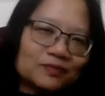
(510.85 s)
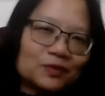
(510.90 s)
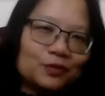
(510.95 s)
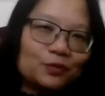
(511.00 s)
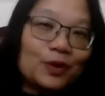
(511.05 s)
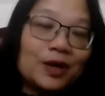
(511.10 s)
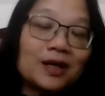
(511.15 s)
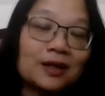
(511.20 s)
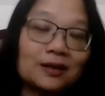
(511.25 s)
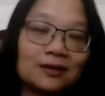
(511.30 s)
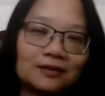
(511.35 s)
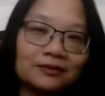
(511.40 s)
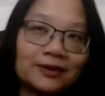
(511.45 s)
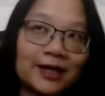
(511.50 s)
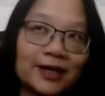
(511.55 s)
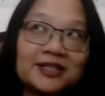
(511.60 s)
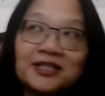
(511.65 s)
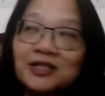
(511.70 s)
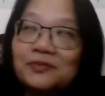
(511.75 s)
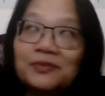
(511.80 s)
with
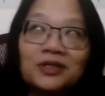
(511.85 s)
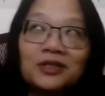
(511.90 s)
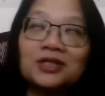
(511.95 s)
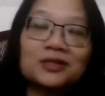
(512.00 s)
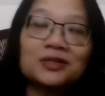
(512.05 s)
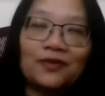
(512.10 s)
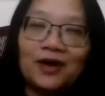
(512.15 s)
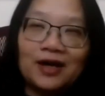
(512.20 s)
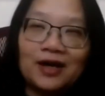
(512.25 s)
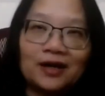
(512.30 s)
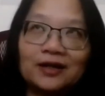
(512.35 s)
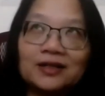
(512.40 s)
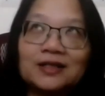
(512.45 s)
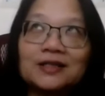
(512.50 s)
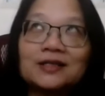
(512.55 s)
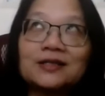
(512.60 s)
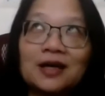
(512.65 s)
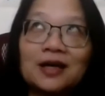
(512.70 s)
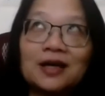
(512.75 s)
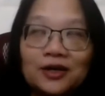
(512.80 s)
like someone just finding a
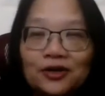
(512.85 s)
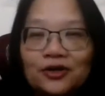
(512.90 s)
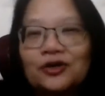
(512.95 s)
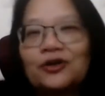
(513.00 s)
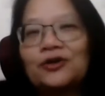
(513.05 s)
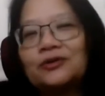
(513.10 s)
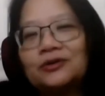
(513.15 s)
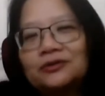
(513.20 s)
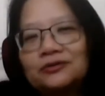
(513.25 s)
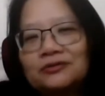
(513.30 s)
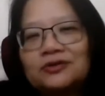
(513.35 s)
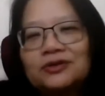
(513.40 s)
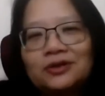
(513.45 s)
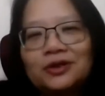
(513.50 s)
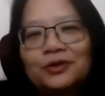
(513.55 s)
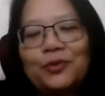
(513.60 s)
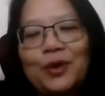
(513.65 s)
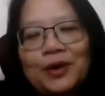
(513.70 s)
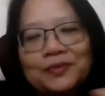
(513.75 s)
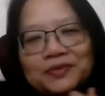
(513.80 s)
designer, go and do
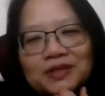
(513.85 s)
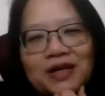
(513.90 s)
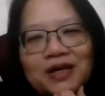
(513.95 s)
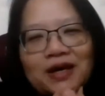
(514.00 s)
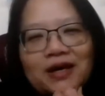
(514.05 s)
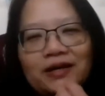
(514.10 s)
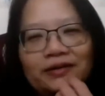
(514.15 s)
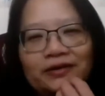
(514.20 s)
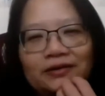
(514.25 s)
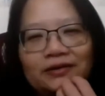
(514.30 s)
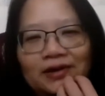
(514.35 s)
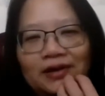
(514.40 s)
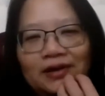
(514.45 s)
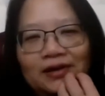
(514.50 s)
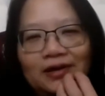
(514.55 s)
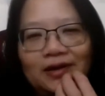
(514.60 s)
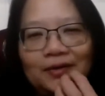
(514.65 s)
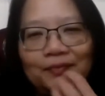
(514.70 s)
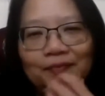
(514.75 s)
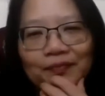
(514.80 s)
a website
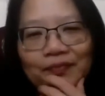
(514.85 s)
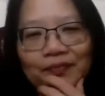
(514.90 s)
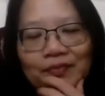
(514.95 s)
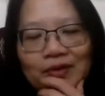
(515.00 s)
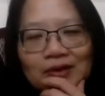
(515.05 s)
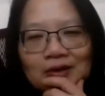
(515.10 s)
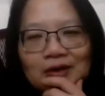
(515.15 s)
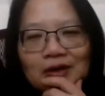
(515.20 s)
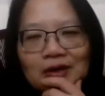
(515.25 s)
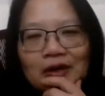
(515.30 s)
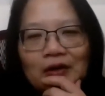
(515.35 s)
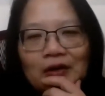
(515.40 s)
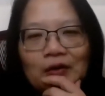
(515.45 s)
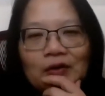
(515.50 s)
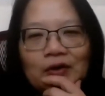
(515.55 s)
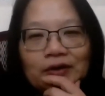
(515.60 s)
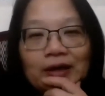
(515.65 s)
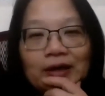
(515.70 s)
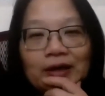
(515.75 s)
and logo?